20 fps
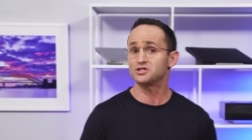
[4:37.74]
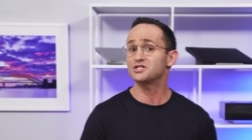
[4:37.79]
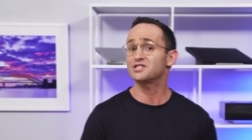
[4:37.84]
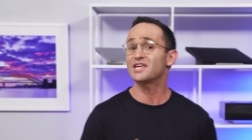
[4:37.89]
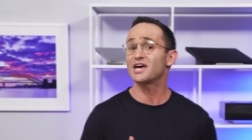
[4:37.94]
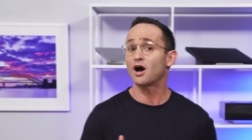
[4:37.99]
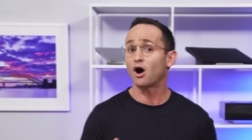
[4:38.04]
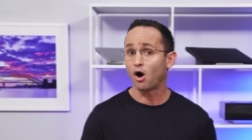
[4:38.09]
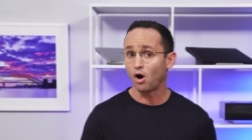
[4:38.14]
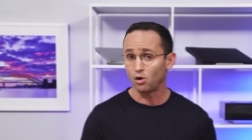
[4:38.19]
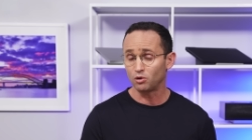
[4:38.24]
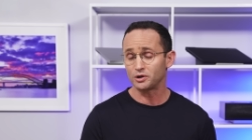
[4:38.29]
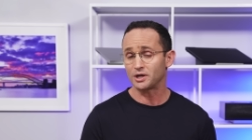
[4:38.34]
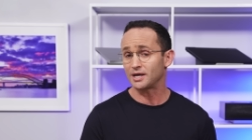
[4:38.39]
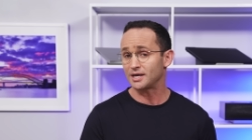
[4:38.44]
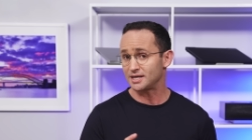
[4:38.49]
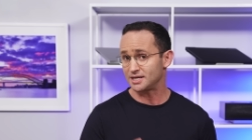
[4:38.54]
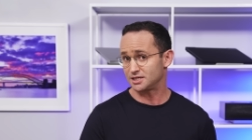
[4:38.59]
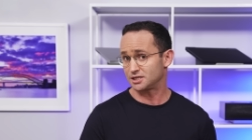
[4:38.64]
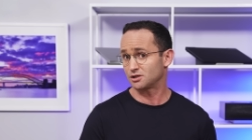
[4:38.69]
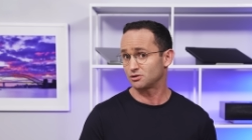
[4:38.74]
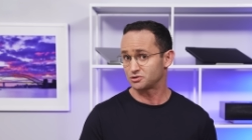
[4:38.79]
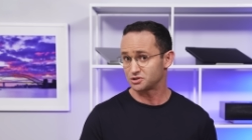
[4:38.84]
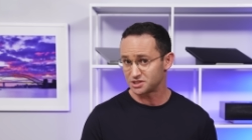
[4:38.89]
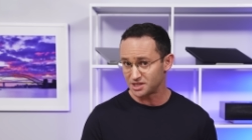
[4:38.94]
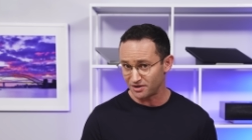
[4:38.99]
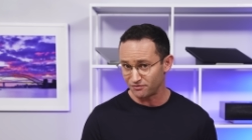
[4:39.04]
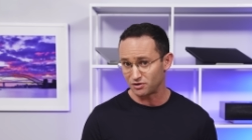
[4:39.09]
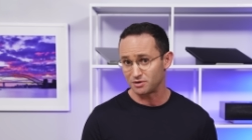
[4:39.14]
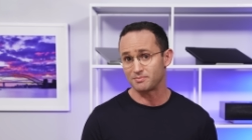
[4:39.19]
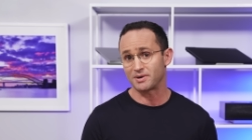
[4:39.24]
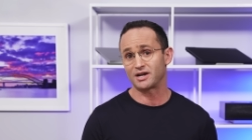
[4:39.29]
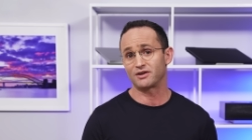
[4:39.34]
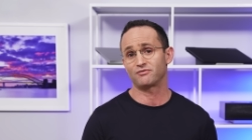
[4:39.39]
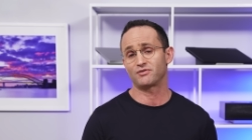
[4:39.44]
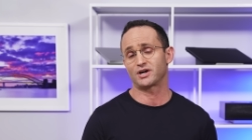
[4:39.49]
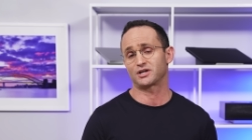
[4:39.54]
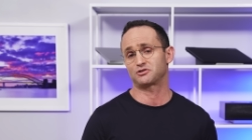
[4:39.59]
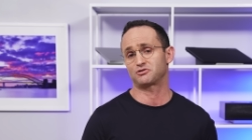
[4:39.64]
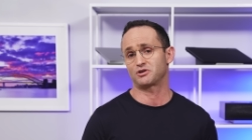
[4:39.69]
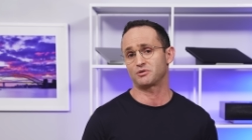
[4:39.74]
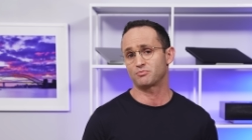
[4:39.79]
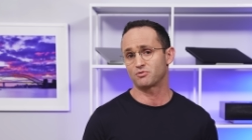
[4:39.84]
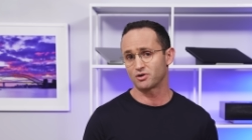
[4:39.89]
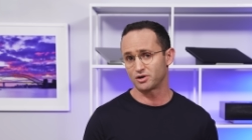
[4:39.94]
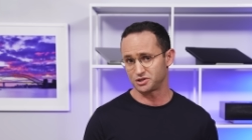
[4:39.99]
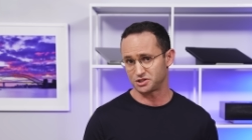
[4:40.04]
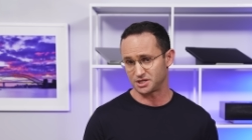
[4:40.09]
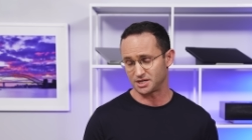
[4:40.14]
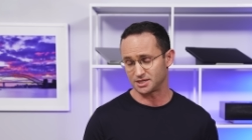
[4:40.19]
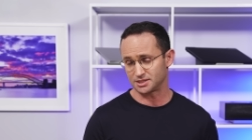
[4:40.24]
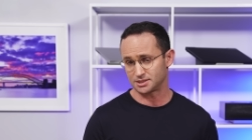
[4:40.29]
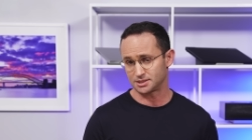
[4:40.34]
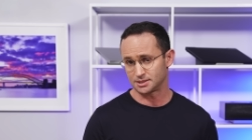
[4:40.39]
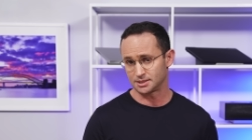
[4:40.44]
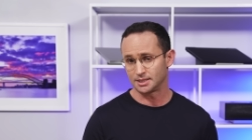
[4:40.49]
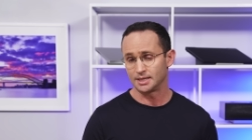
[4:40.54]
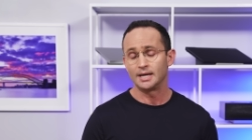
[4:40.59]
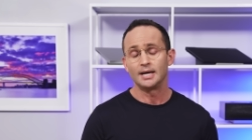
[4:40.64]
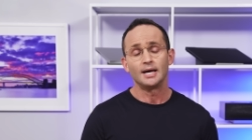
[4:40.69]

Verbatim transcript: uses their older Intel 7 manufacturing process.